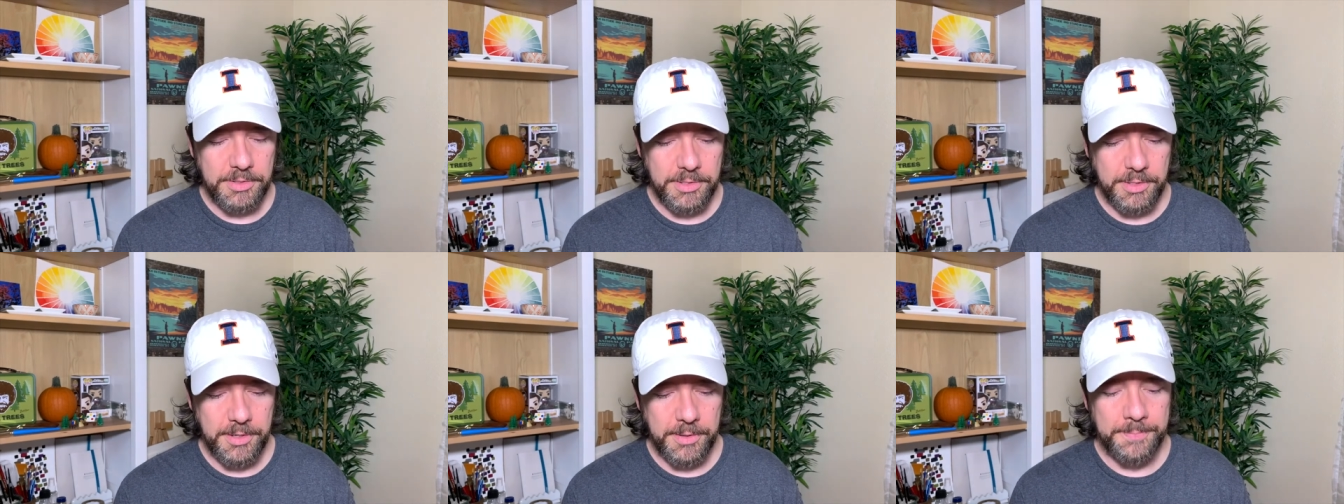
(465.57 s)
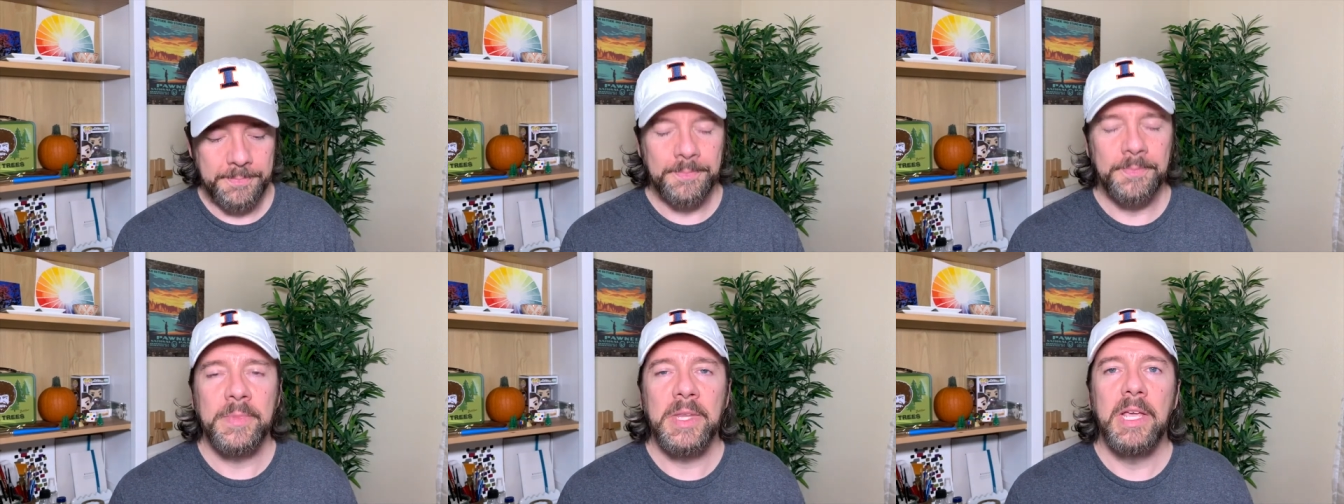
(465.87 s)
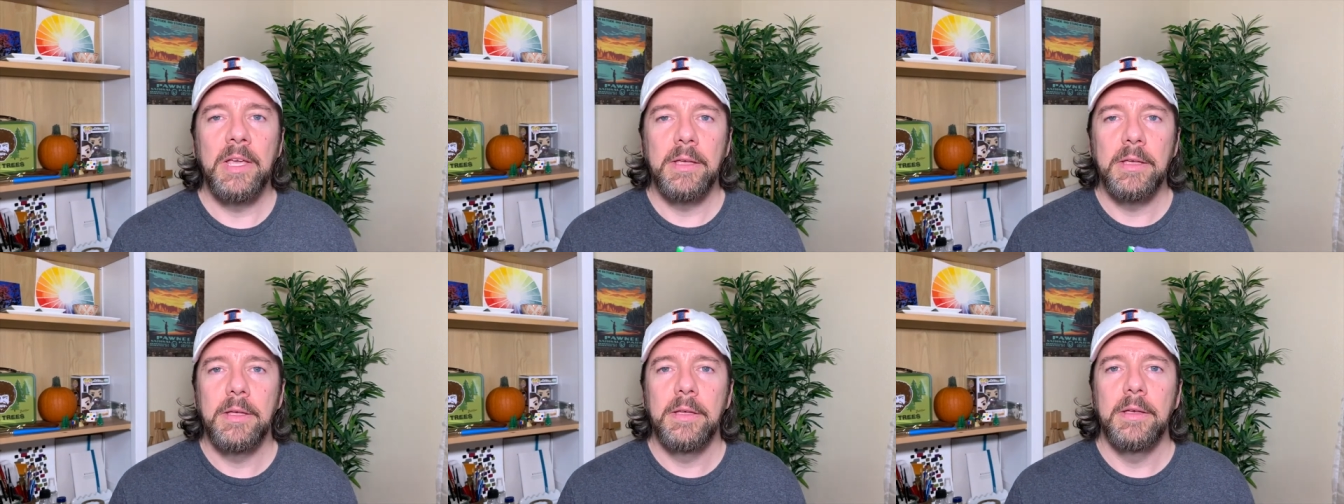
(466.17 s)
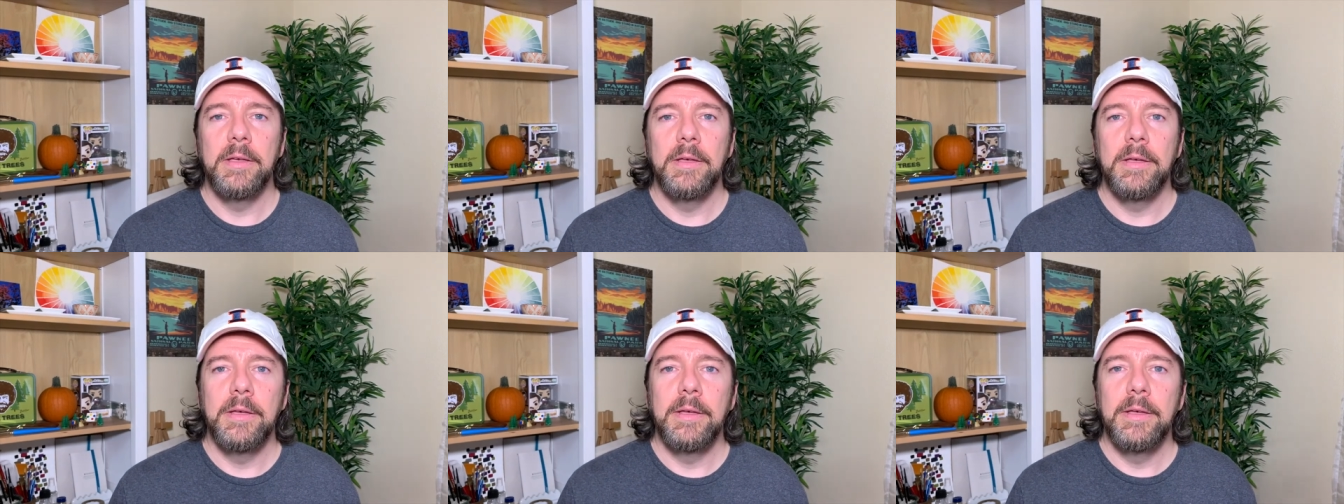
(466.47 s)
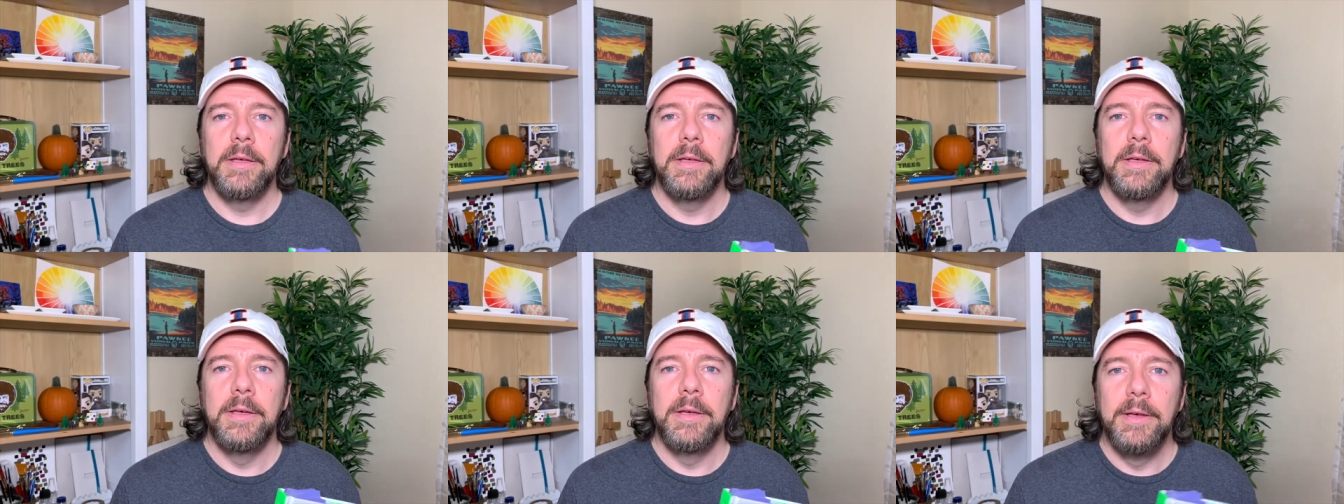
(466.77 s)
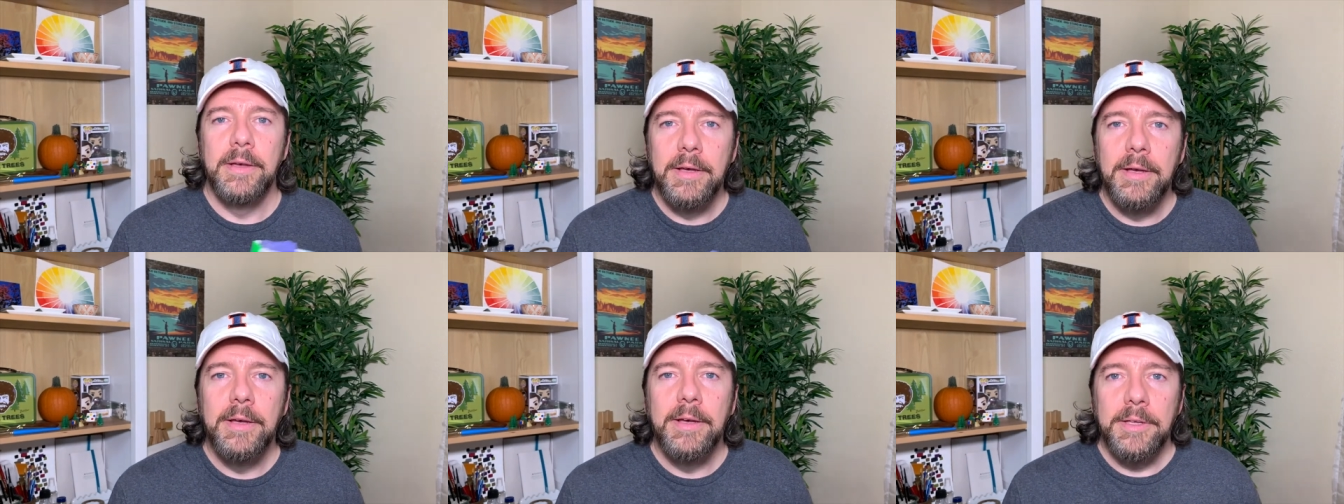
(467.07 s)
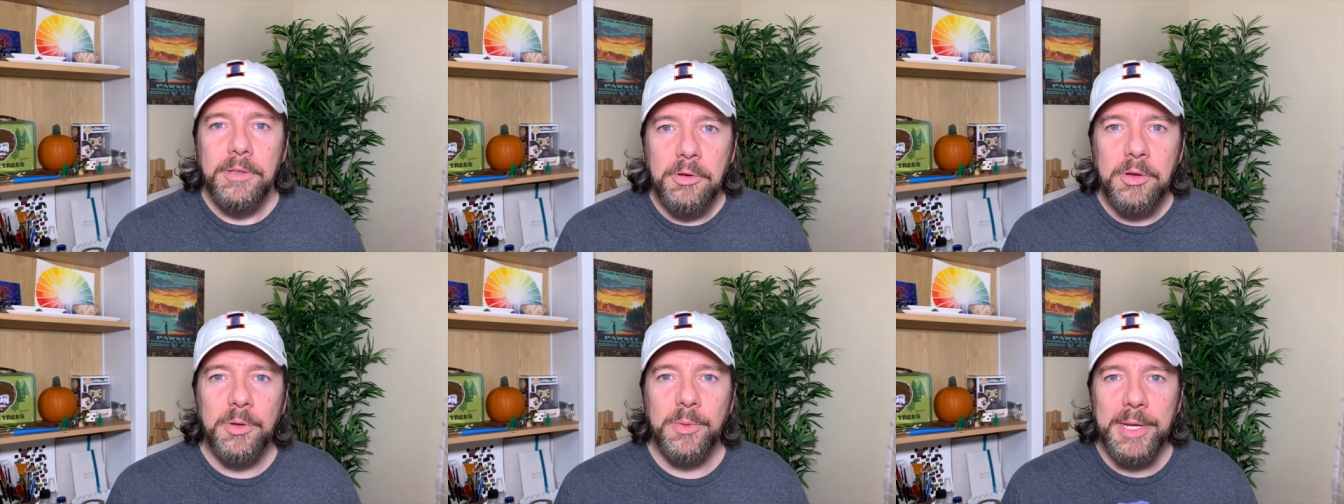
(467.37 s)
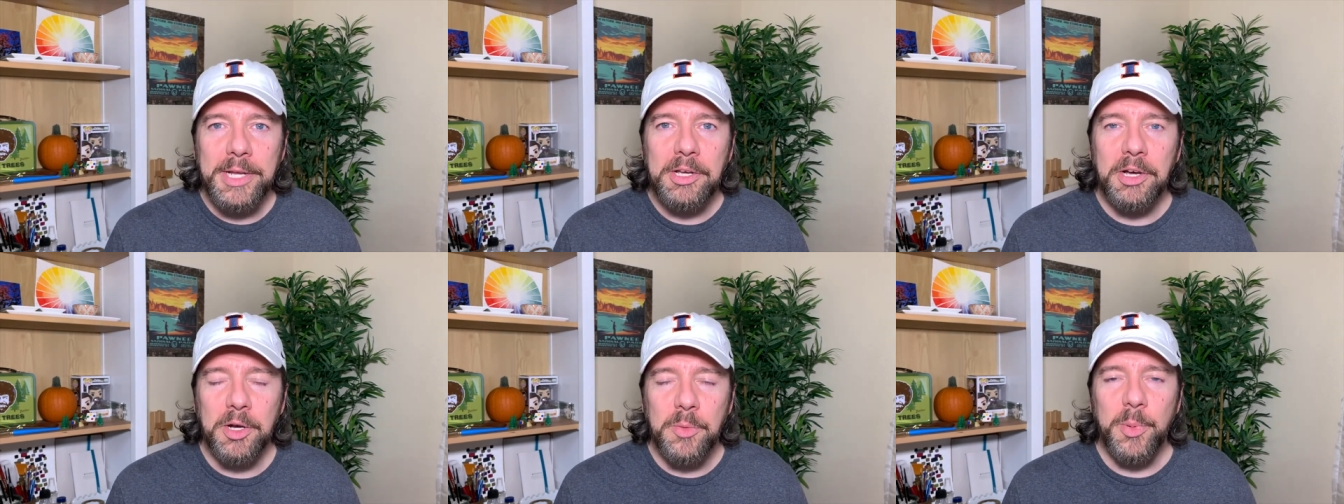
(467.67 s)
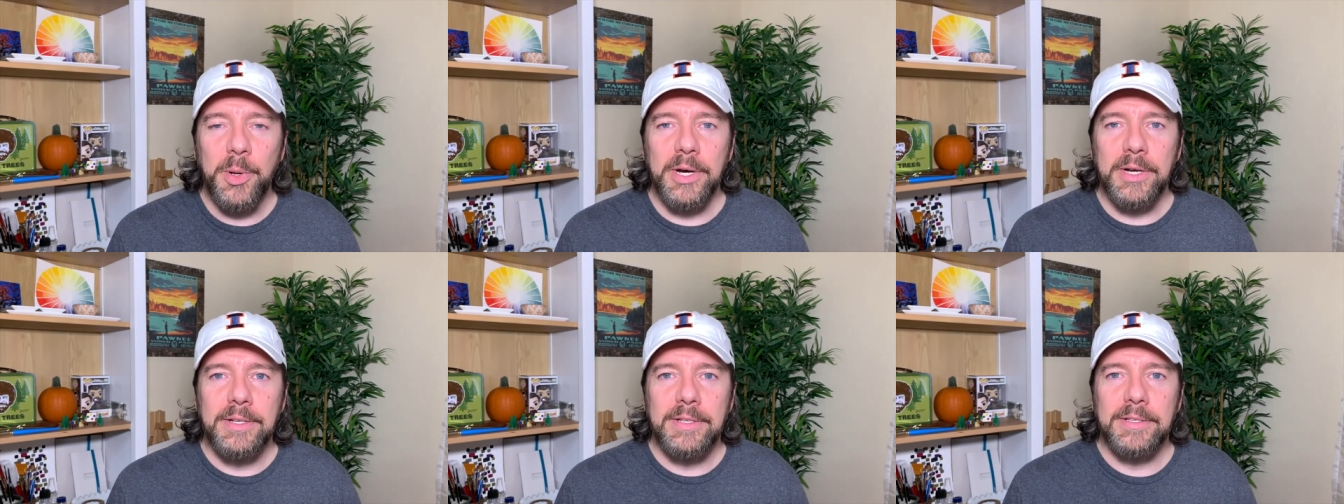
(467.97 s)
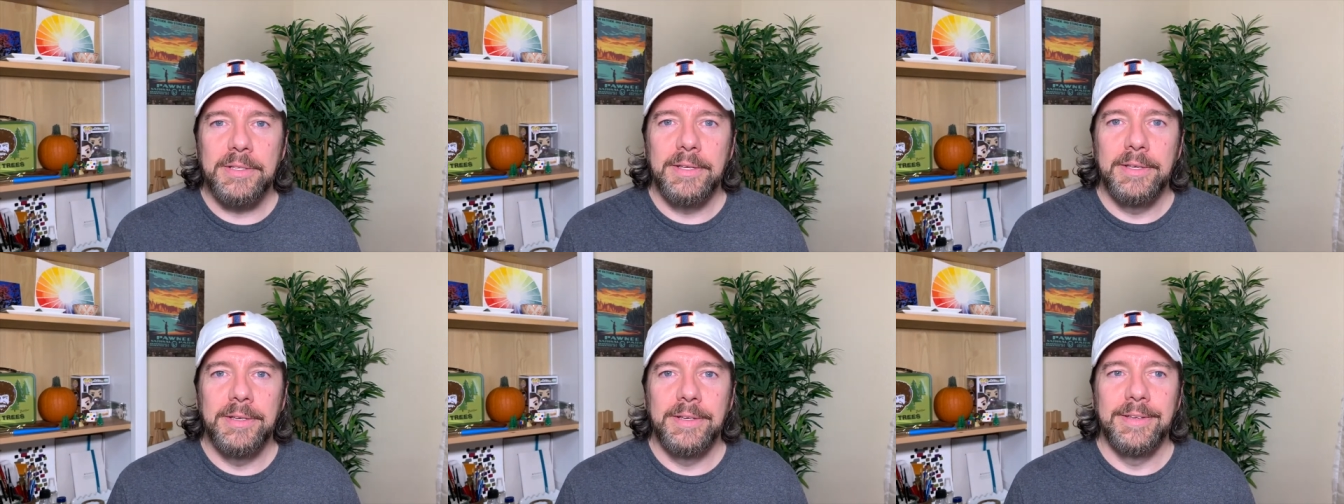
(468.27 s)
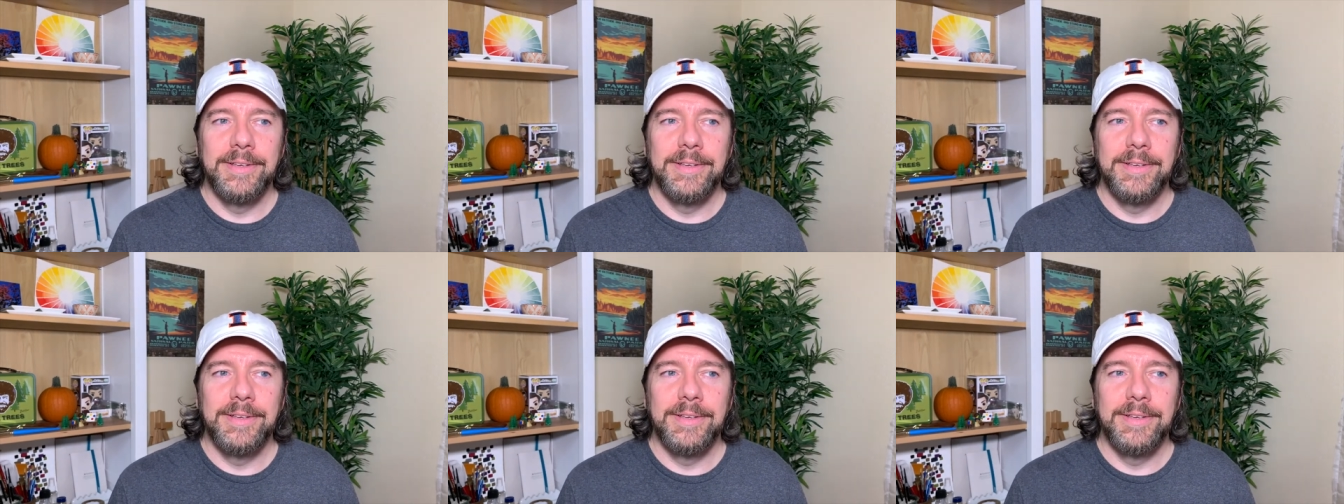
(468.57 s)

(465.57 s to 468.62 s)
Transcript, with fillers: So you can read cookbooks.